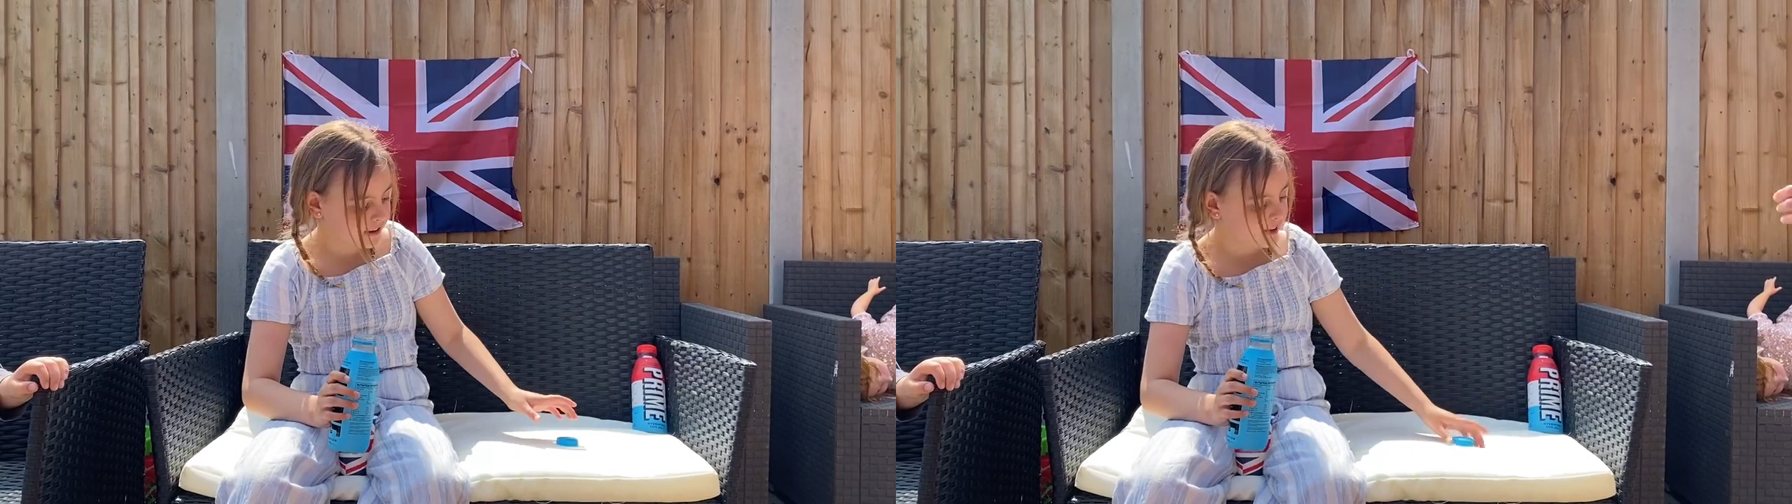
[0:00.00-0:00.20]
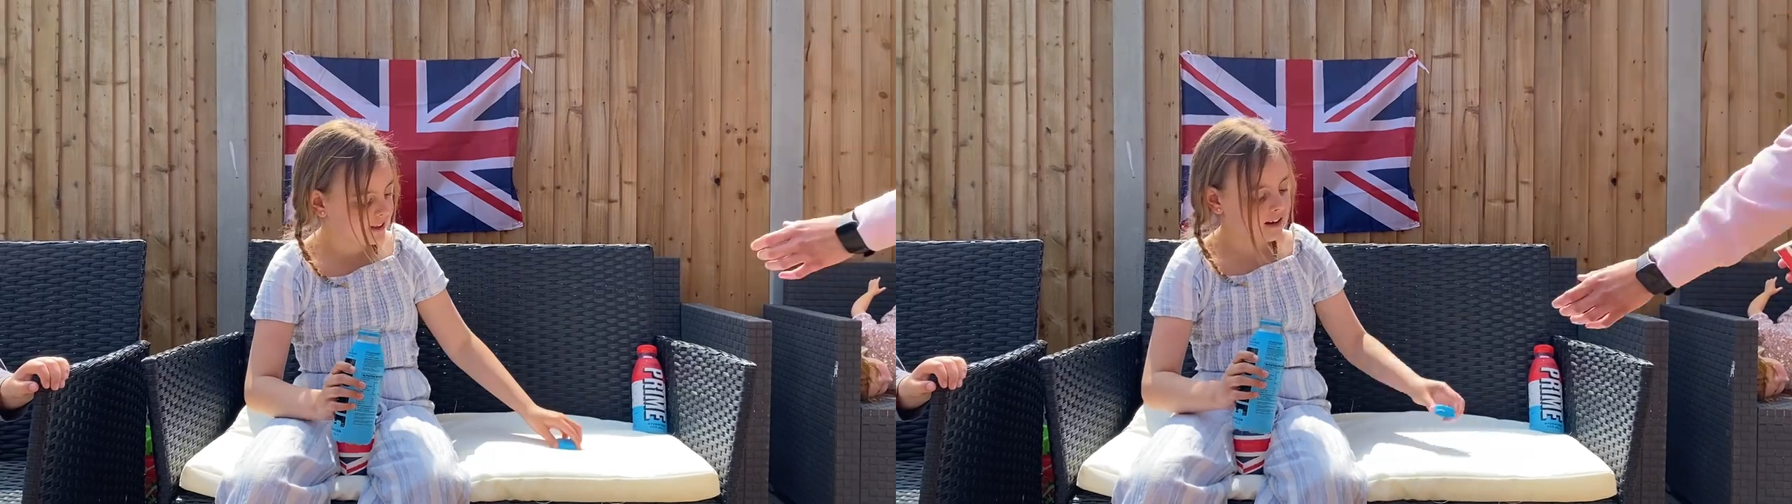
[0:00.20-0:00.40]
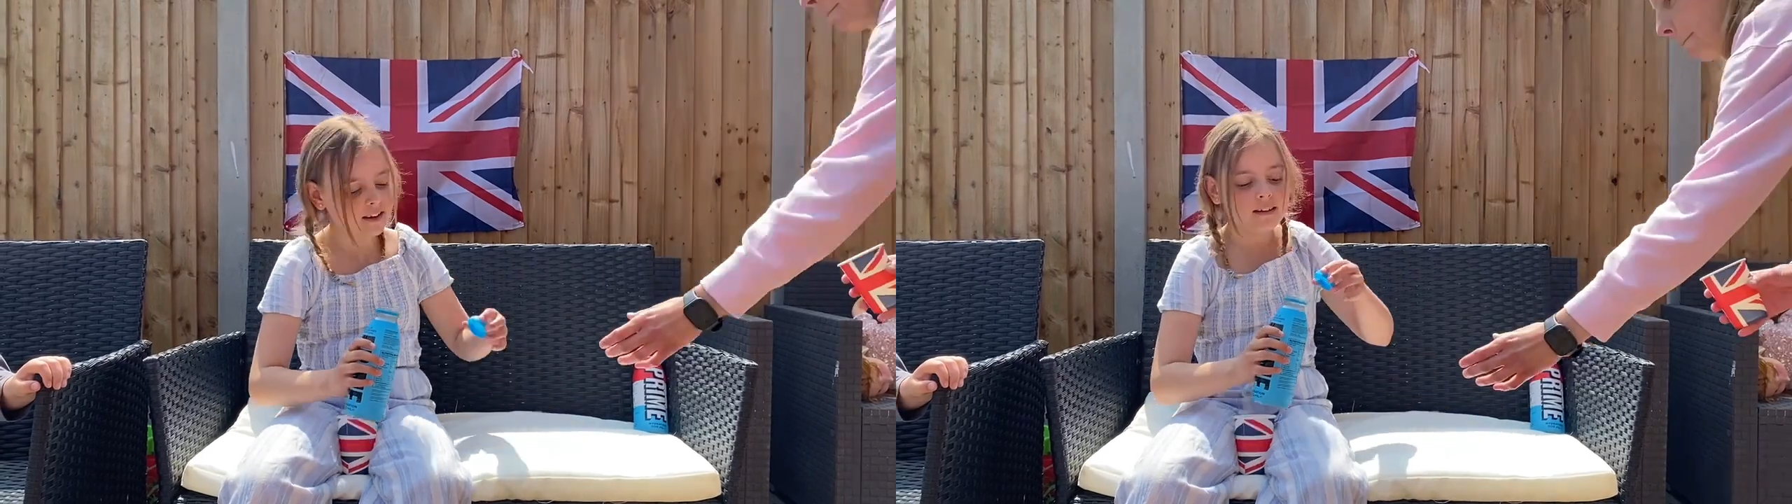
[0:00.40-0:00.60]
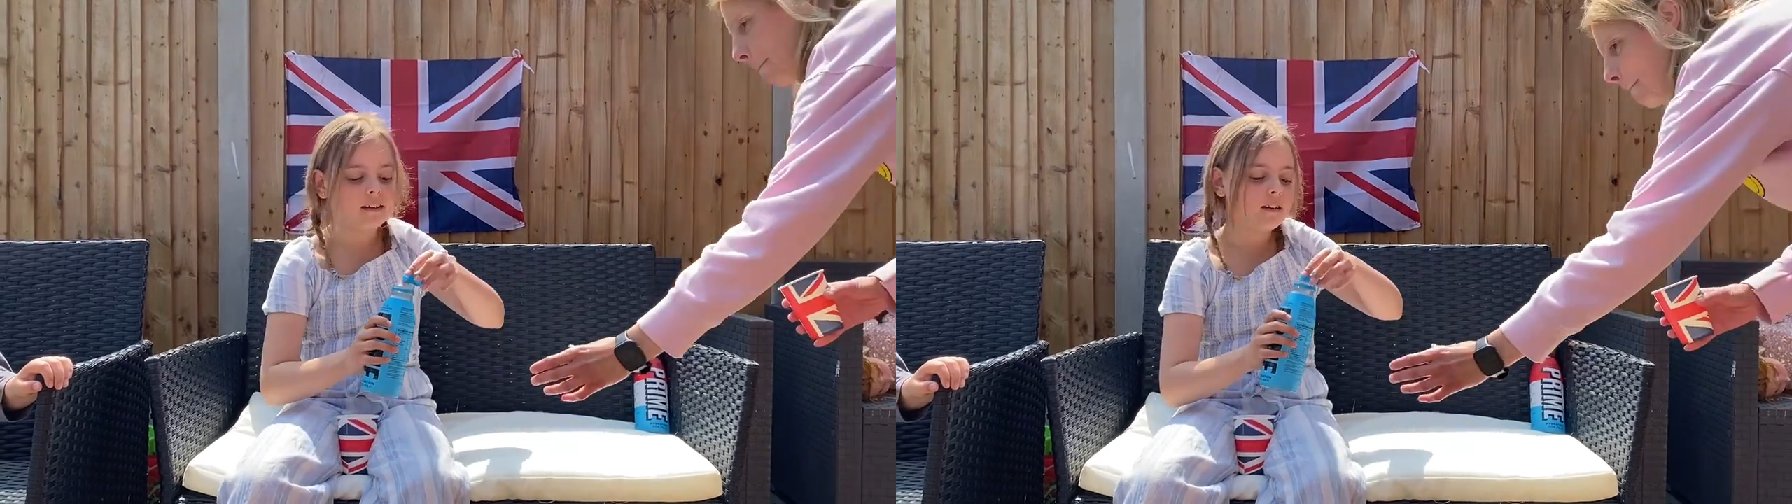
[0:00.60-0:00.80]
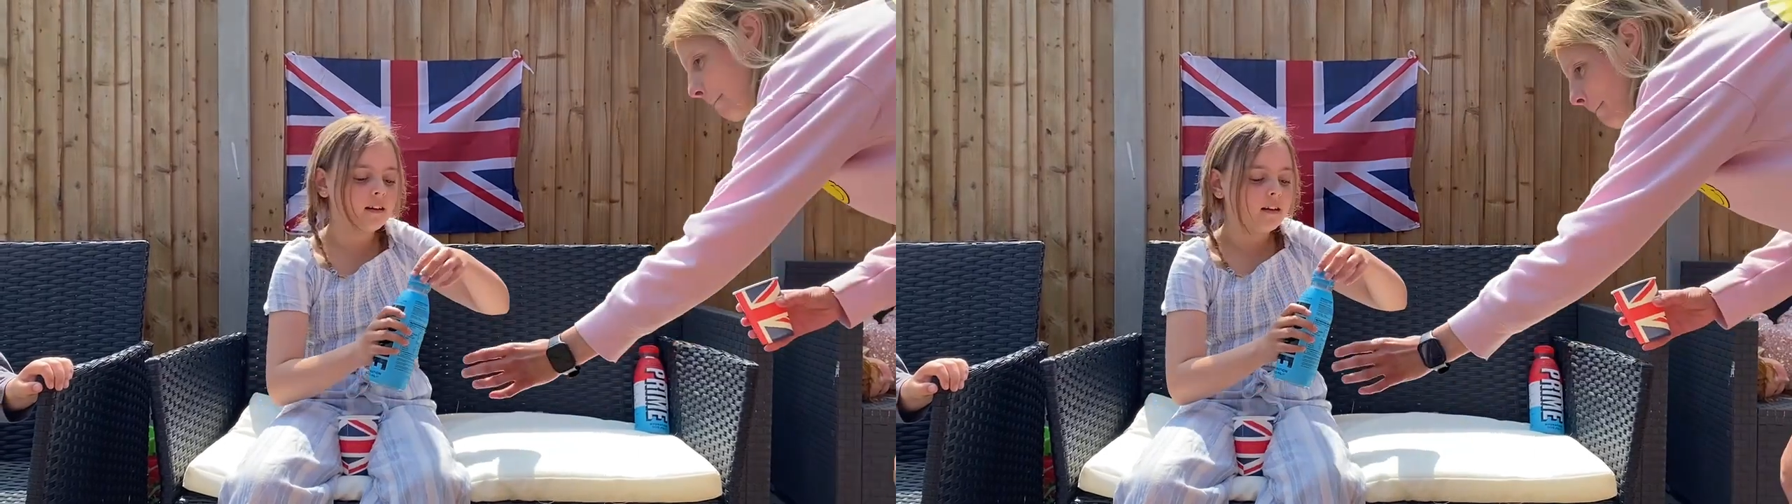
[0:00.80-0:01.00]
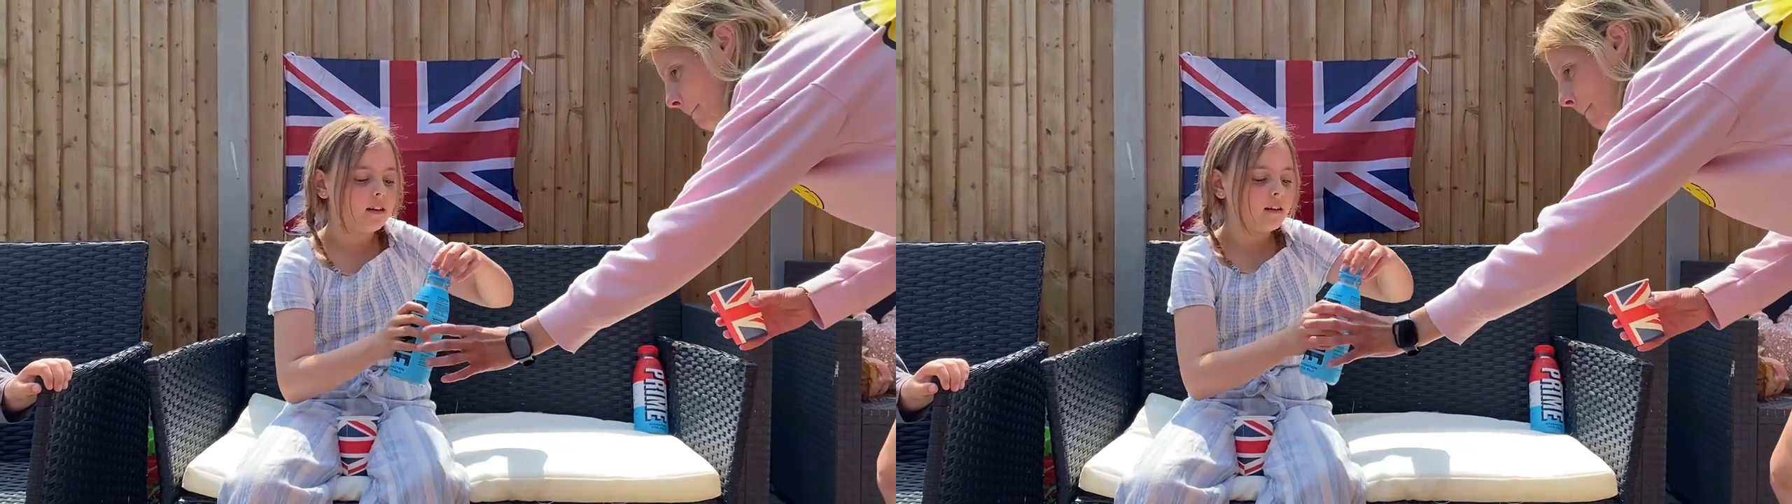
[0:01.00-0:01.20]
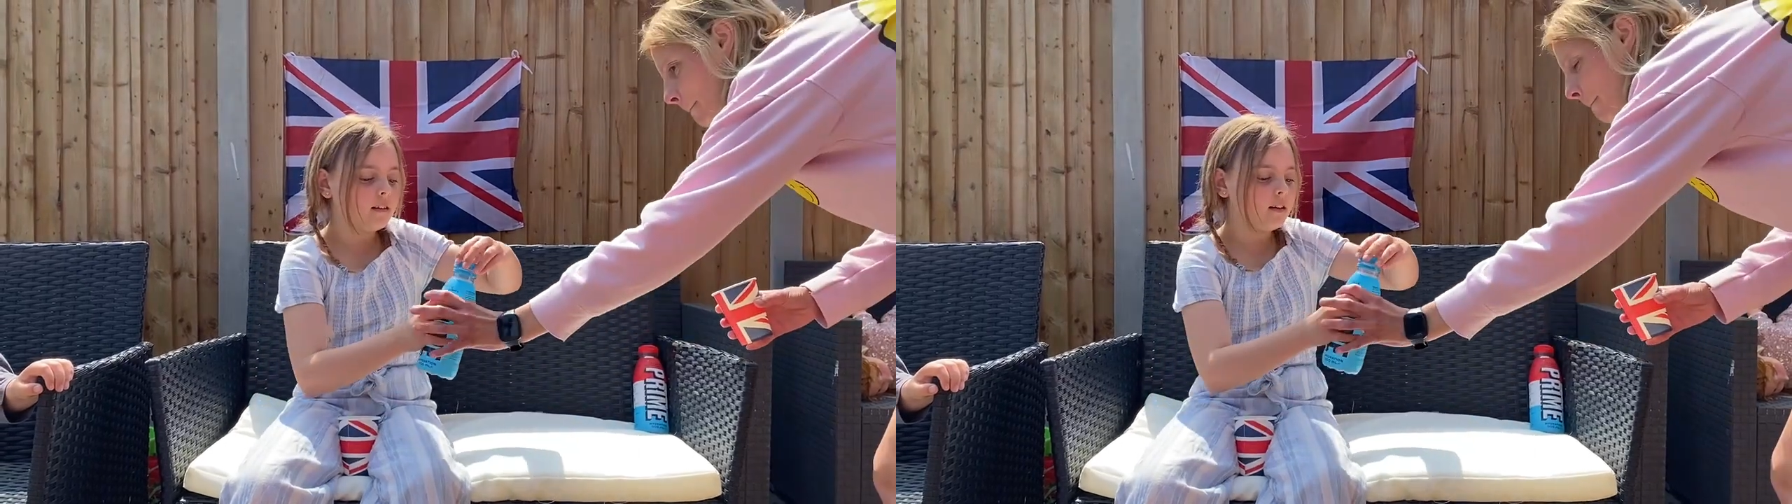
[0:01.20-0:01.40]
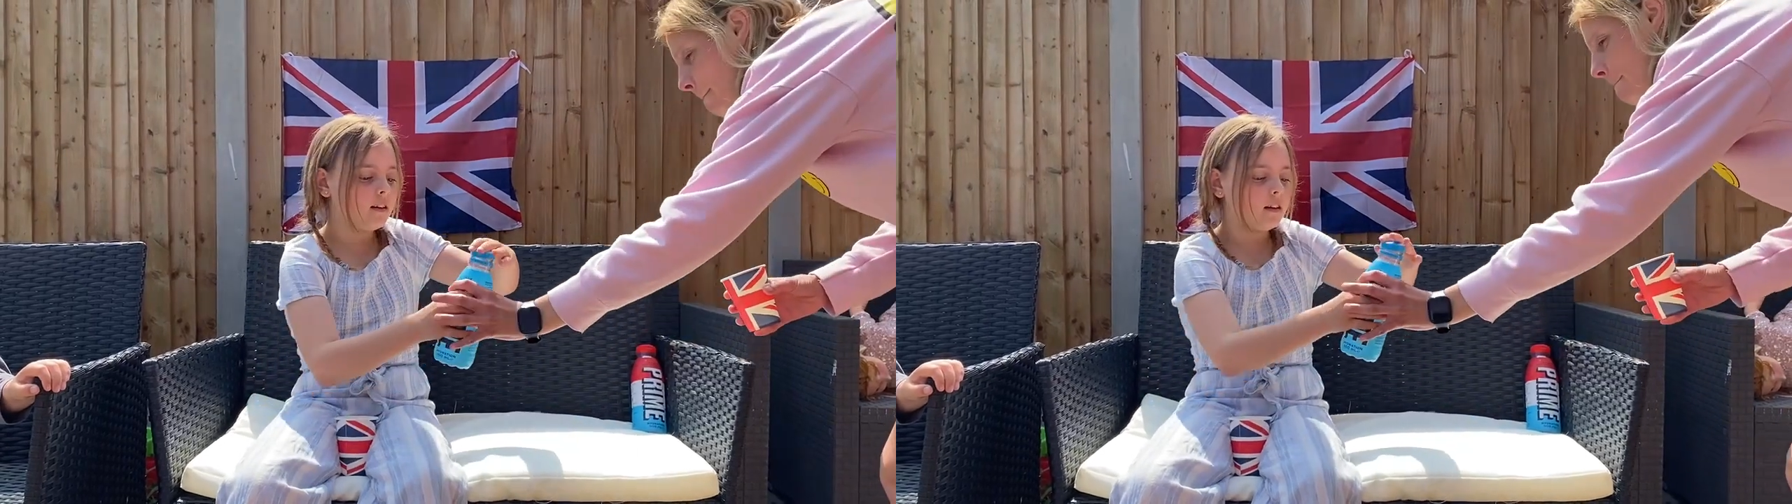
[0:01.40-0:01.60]
that
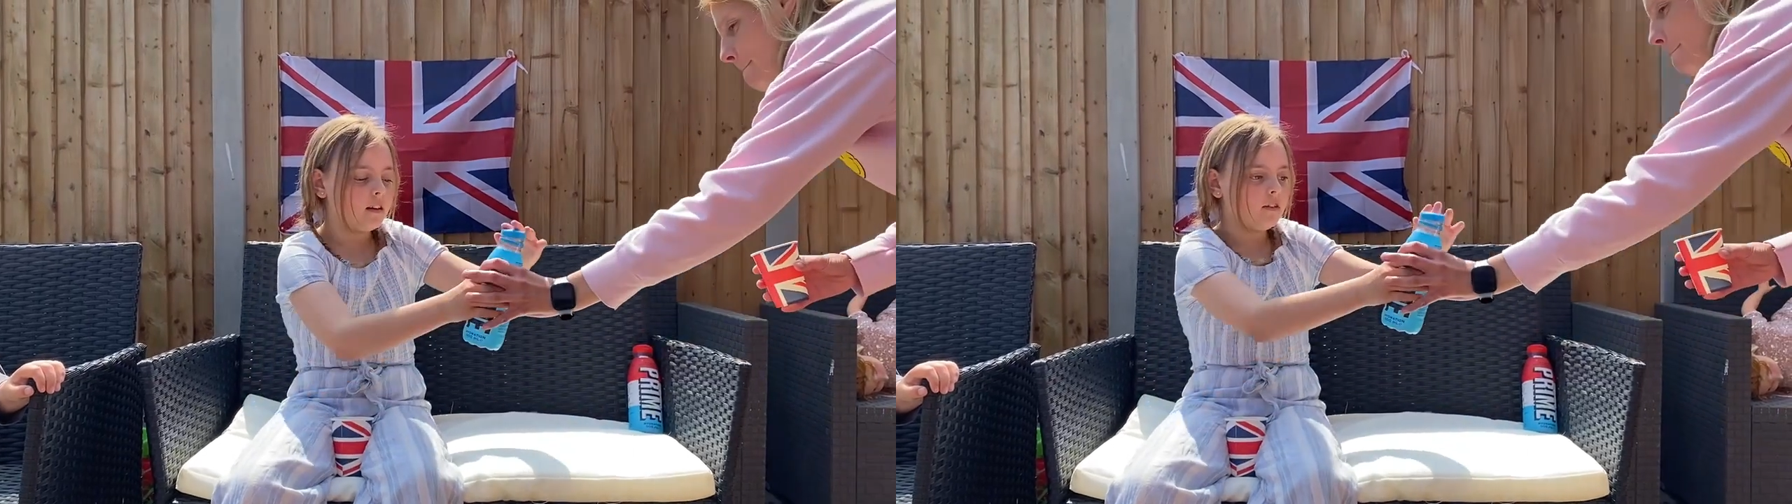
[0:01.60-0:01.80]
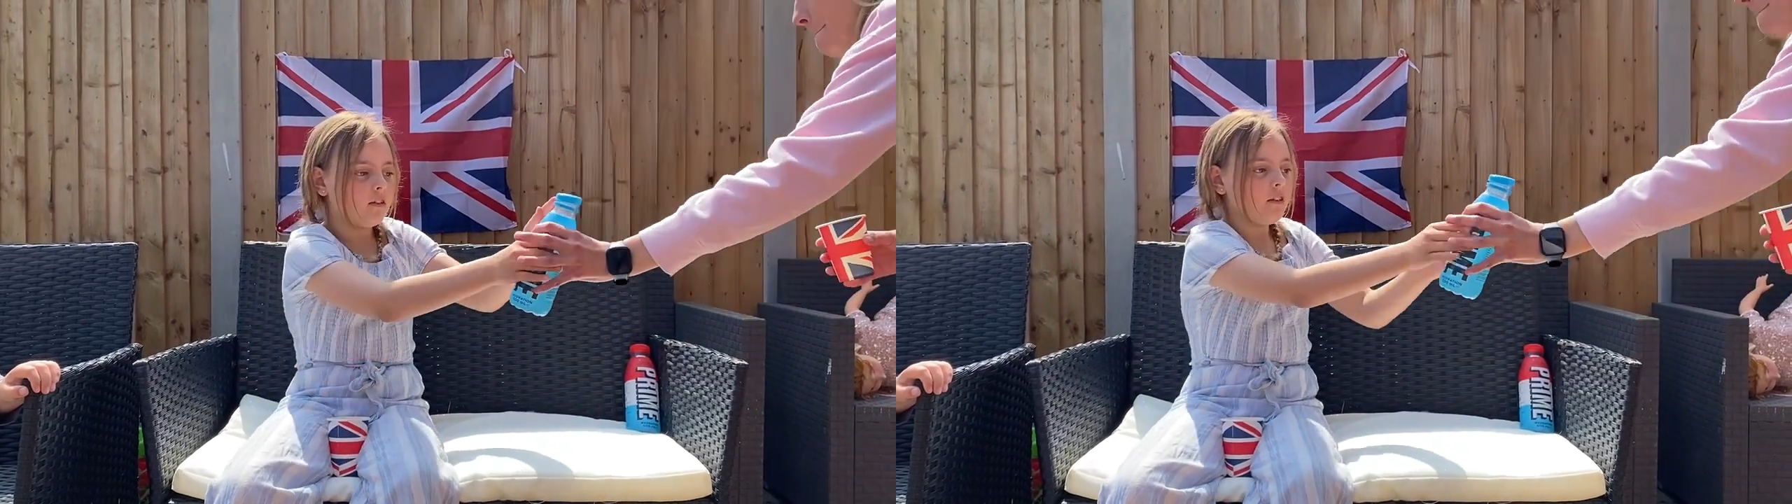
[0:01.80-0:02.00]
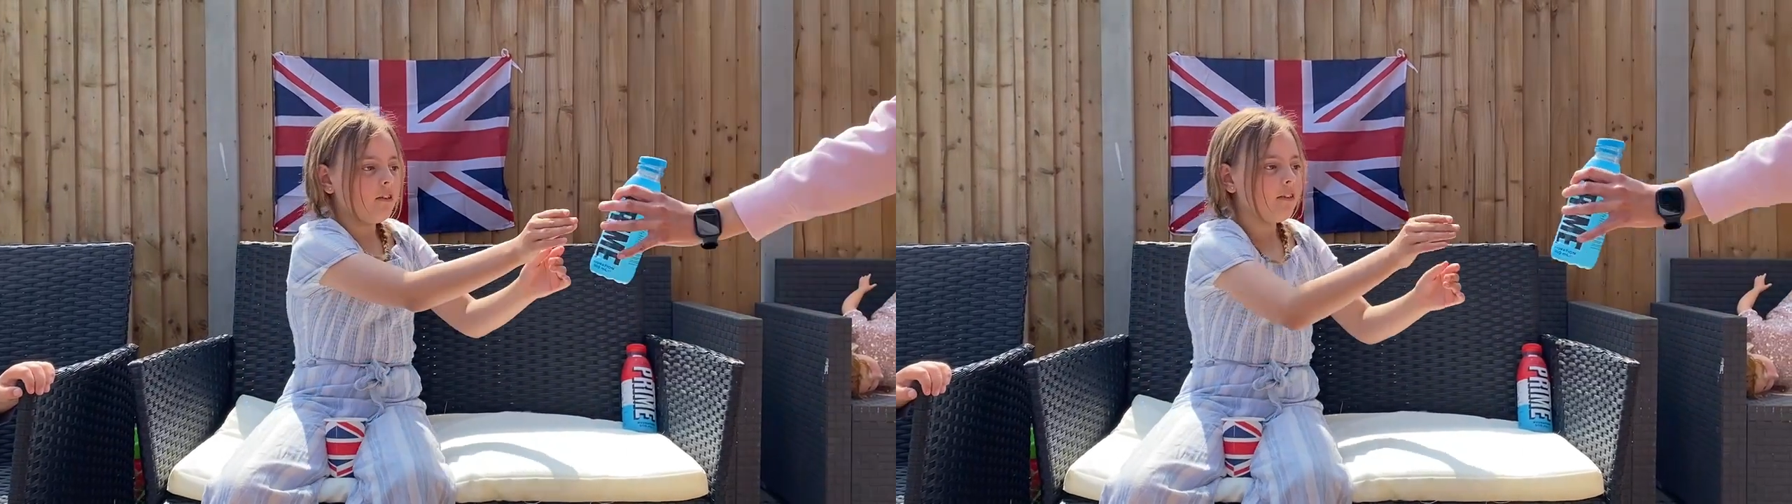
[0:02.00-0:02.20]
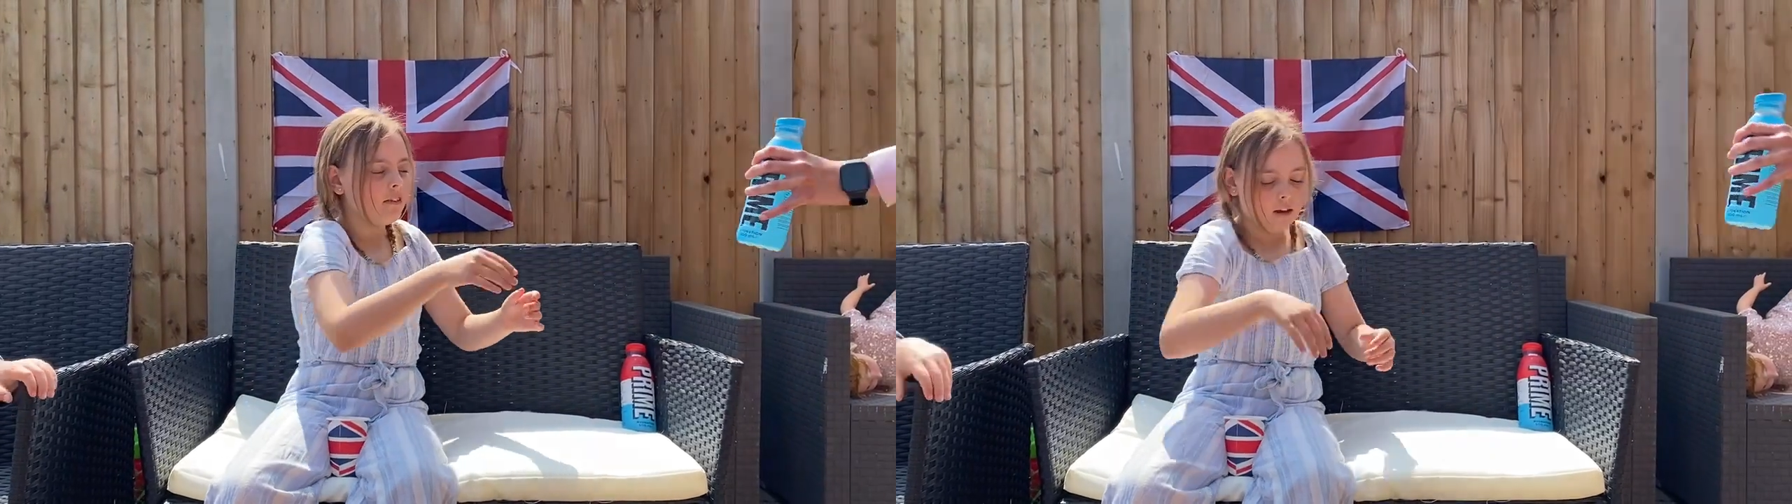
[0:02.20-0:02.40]
there.